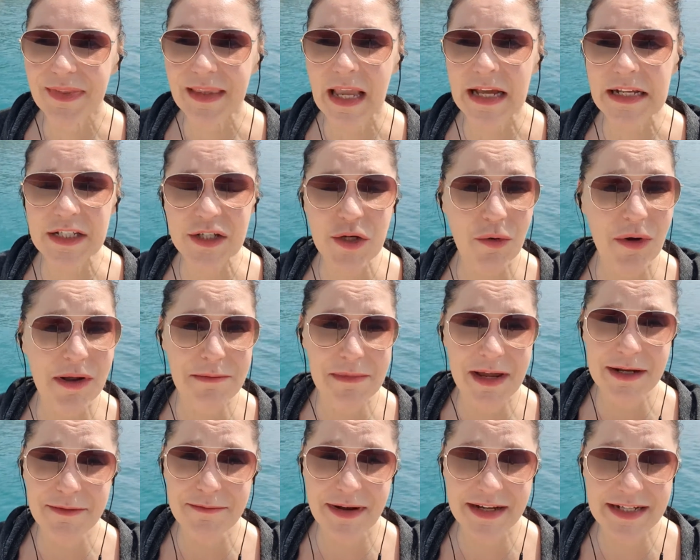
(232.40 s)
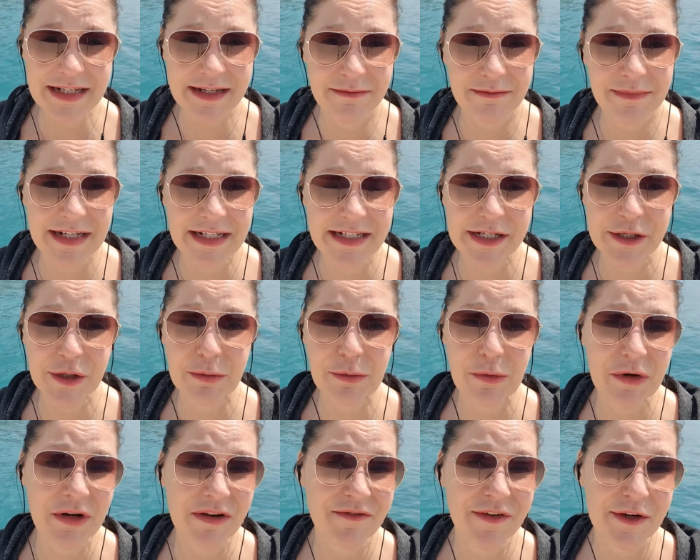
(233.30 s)
And so I made my, my
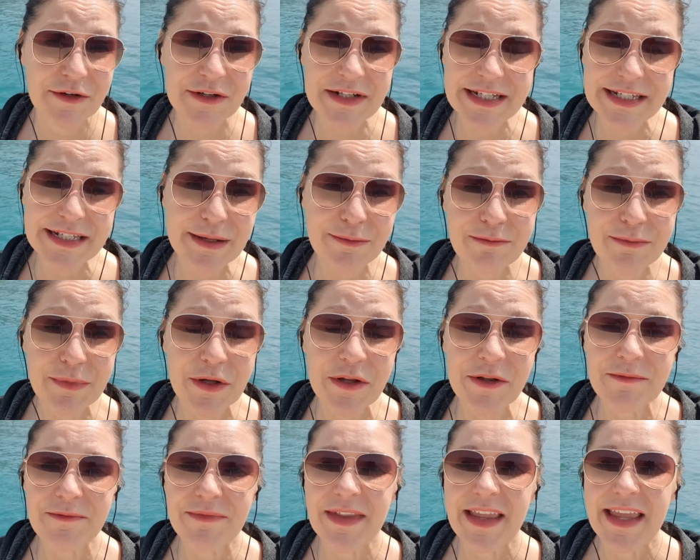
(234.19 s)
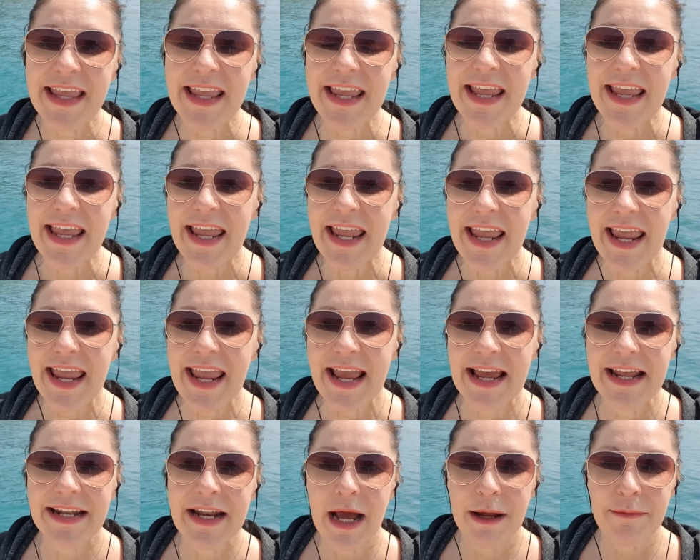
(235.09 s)
ceremony very simple.
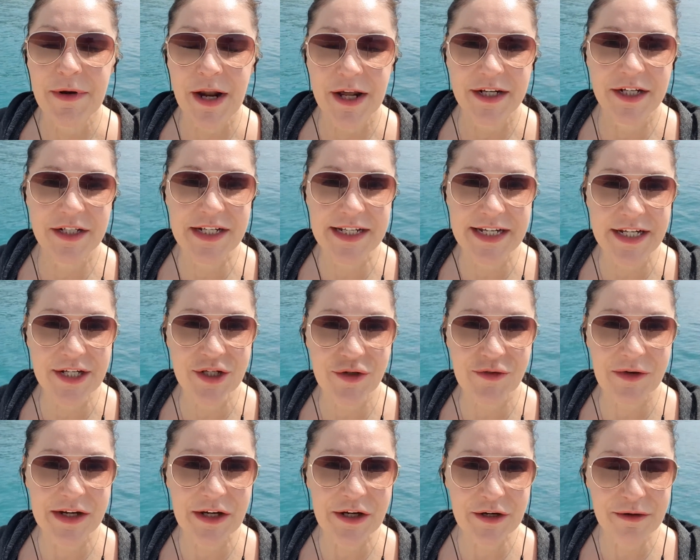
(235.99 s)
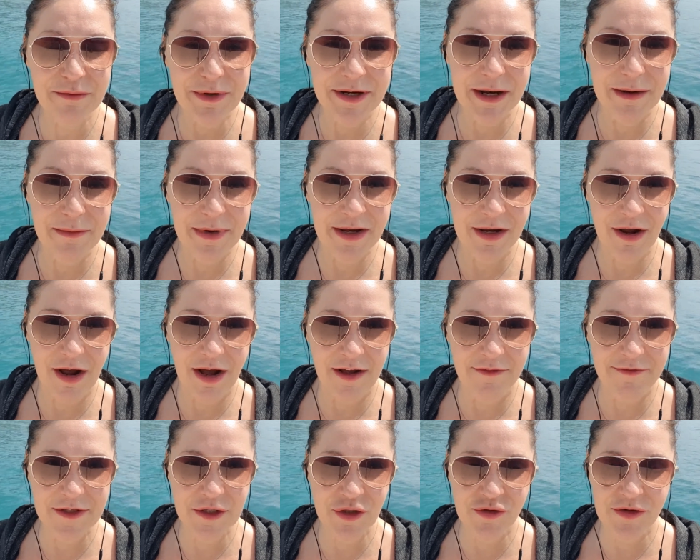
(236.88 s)
And I'm not a tea drinker, but I'm a
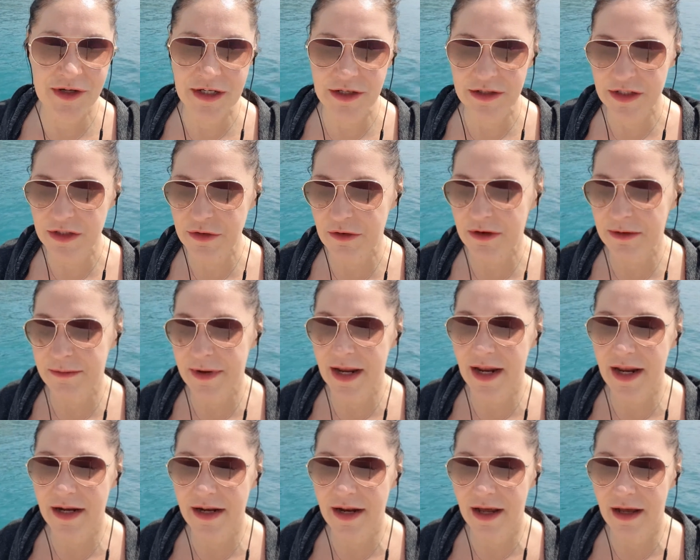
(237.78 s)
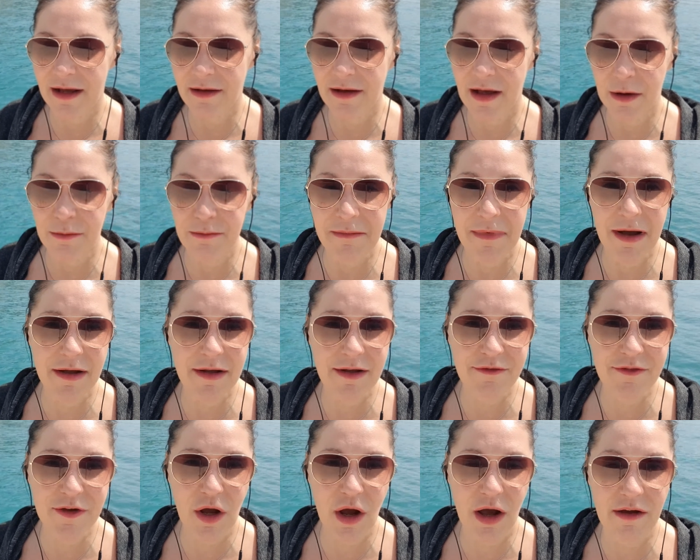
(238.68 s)
coffee drinker, so I made a, a mug
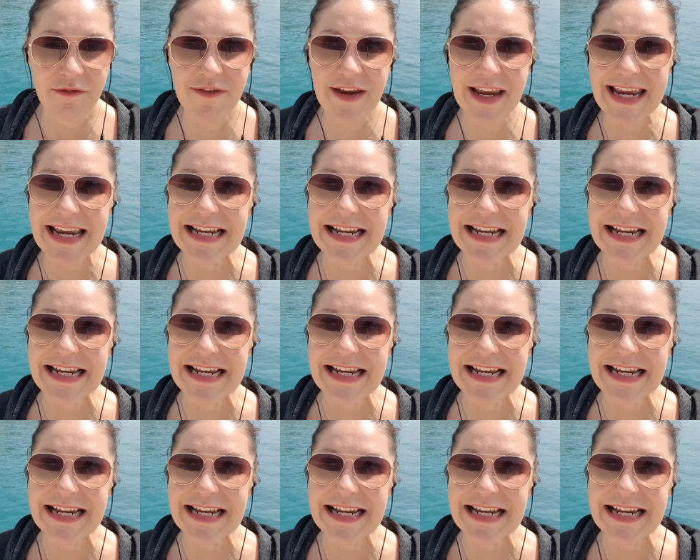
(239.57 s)
of coffee